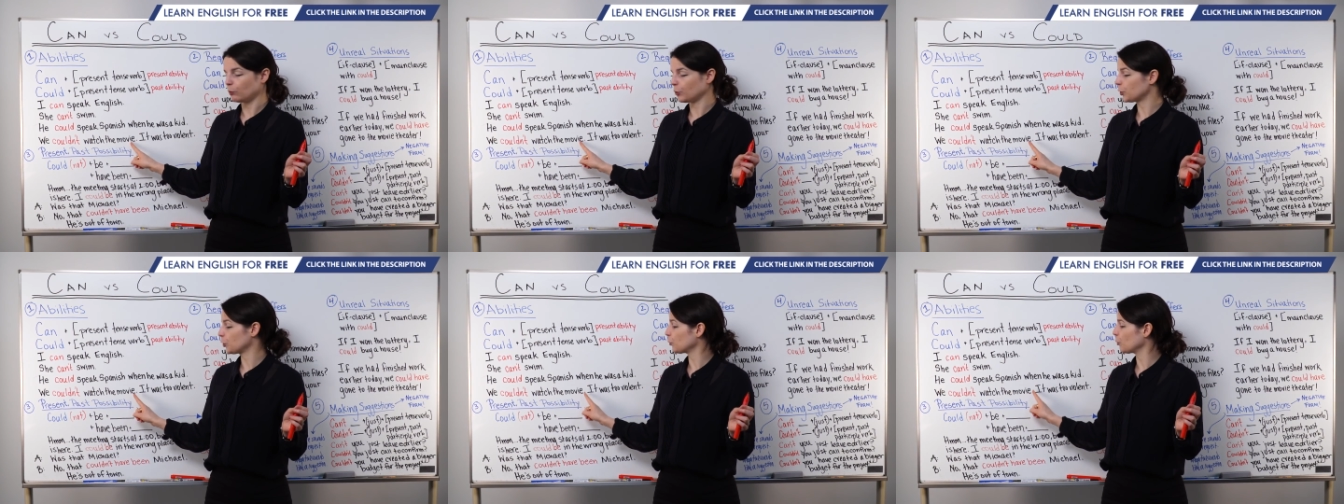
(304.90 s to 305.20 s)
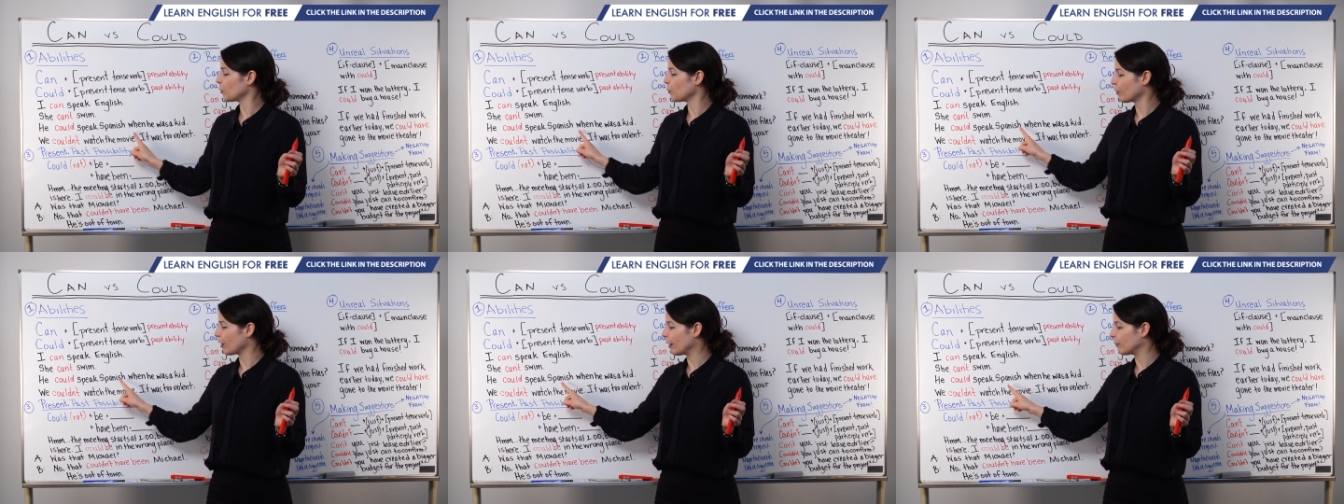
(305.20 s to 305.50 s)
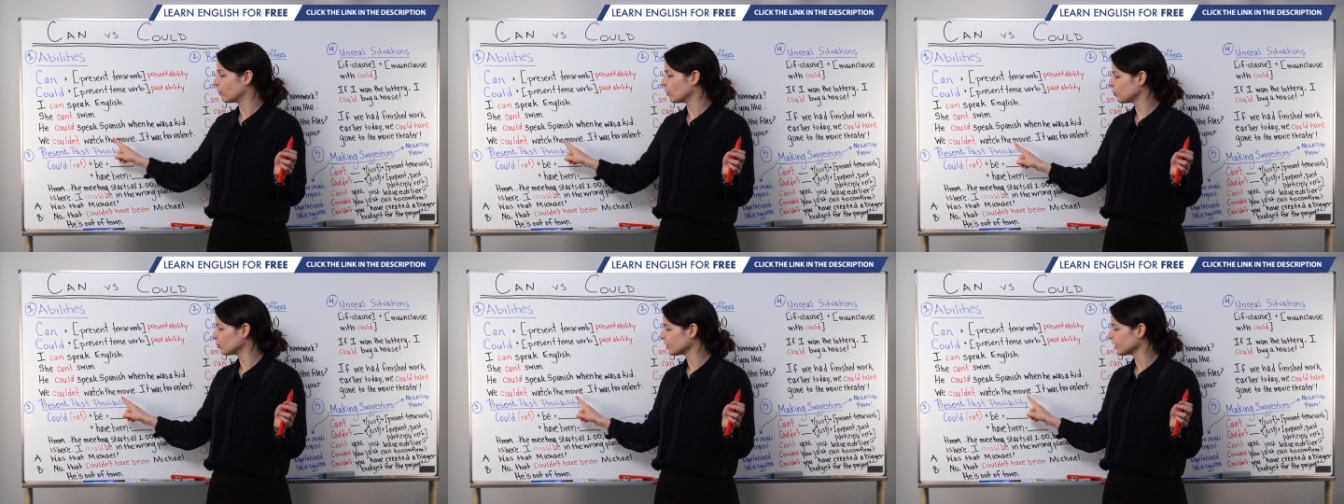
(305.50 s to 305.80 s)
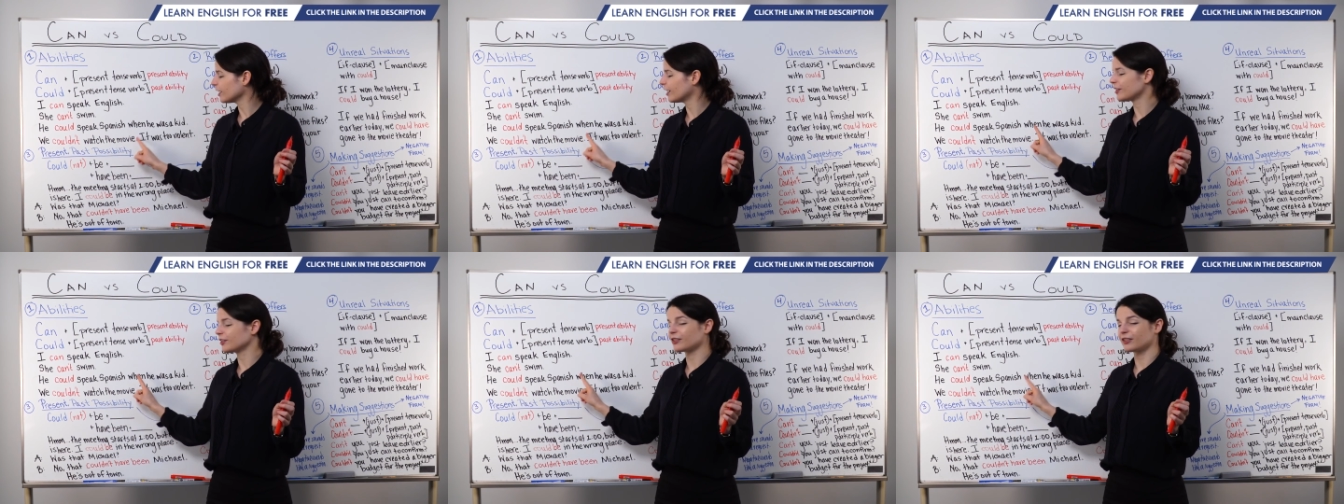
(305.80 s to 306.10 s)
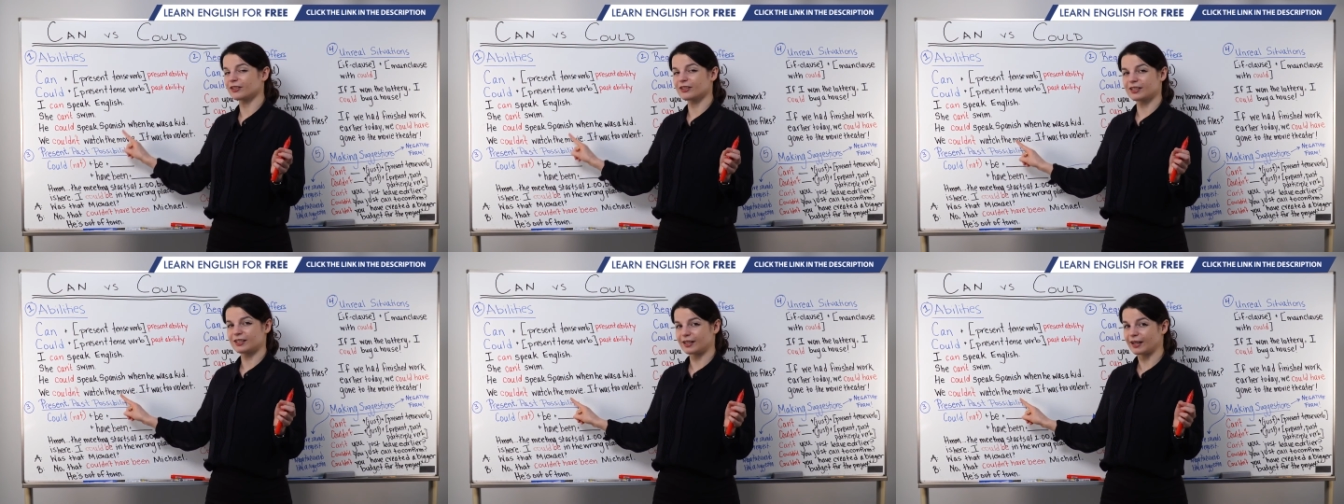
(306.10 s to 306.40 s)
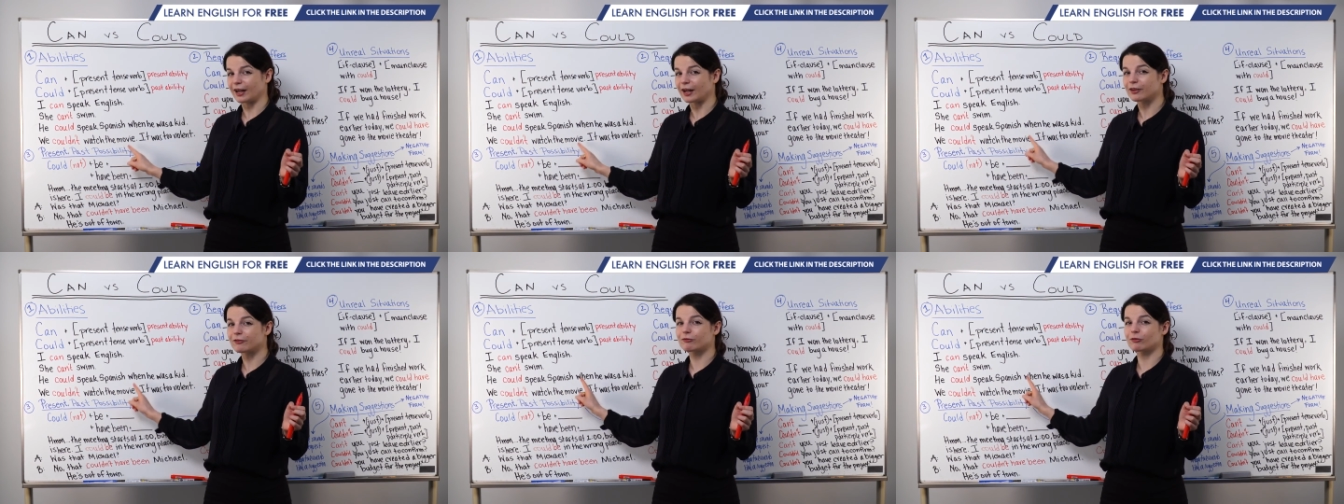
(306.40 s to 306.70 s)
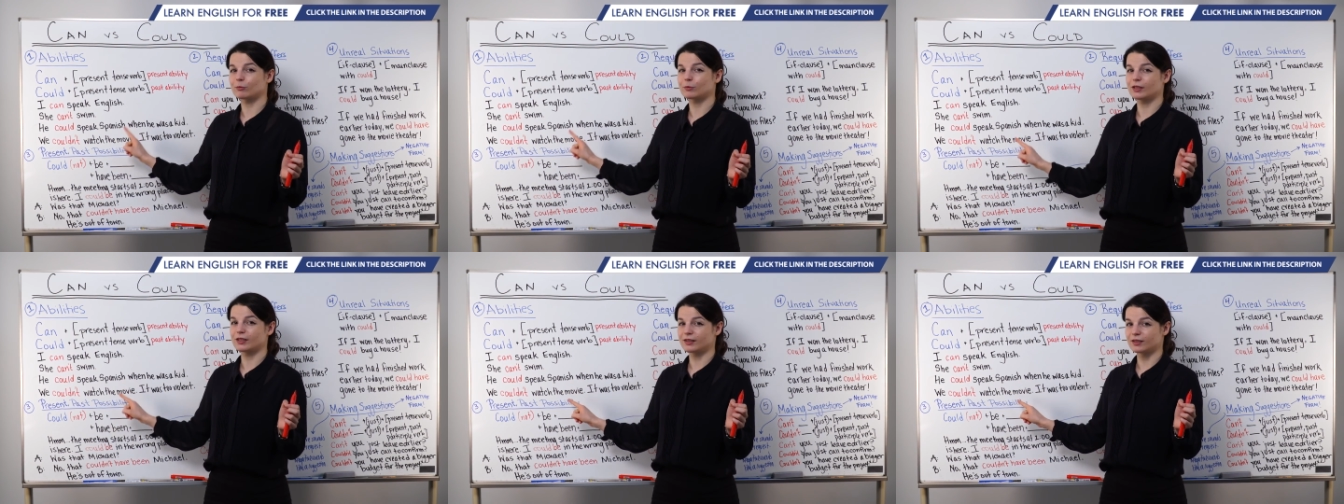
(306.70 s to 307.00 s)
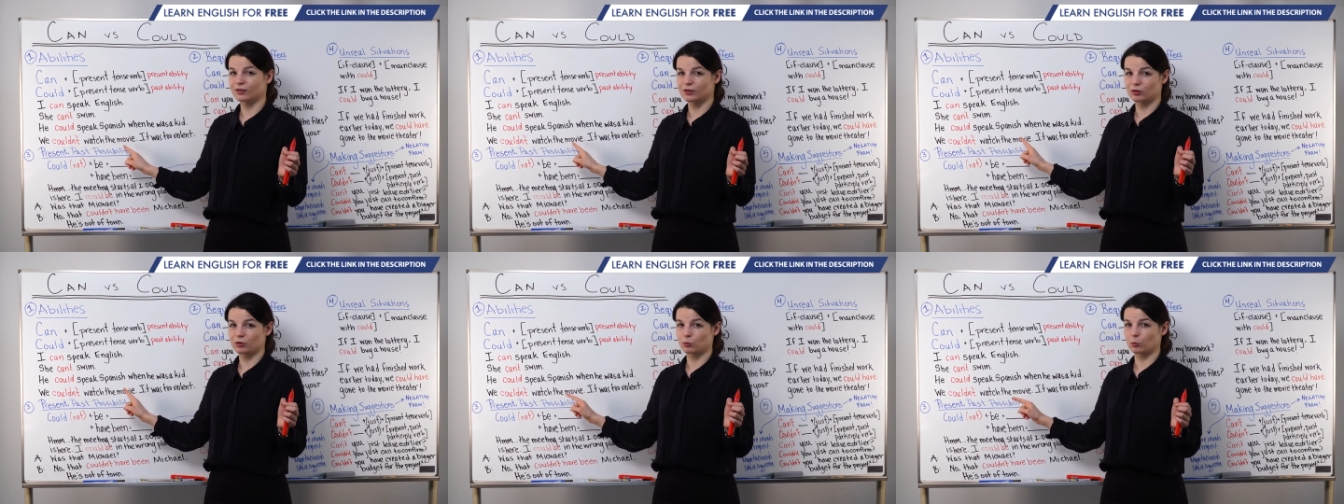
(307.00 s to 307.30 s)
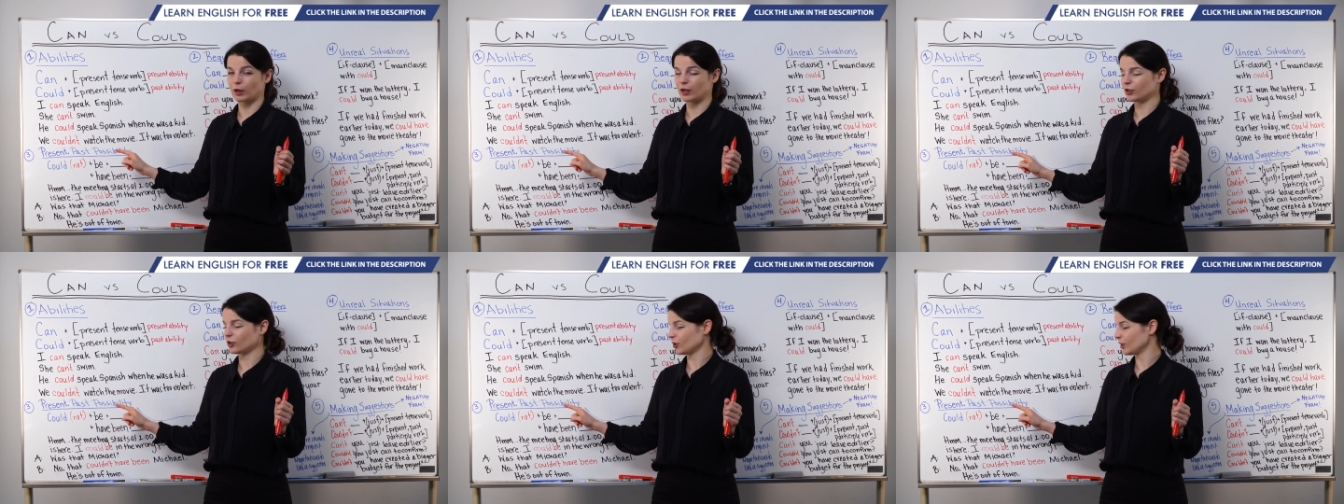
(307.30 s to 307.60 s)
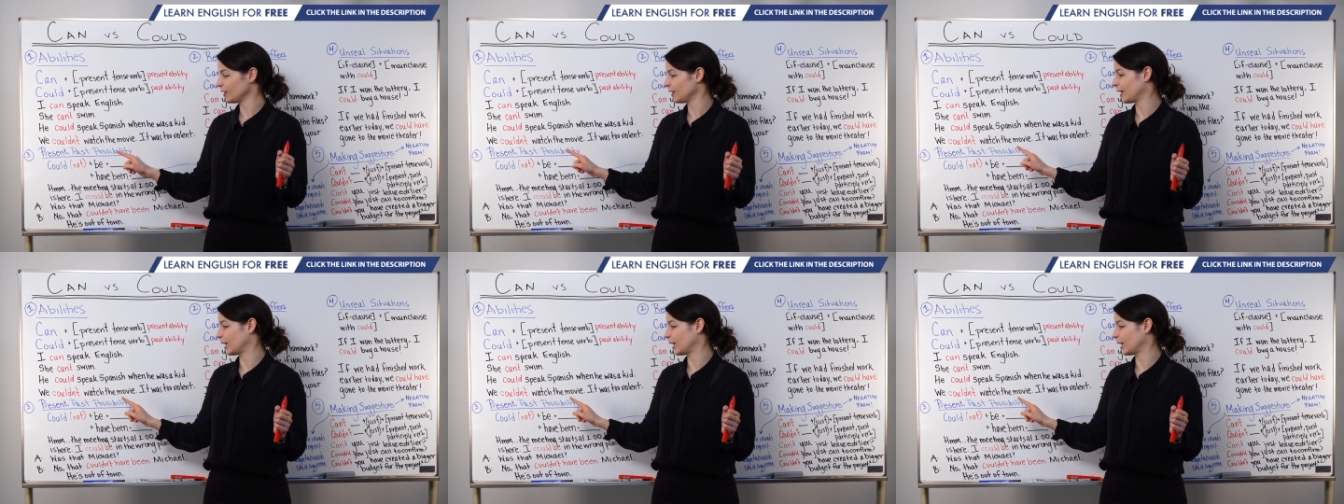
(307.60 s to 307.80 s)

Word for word: which we probably understand from the situation,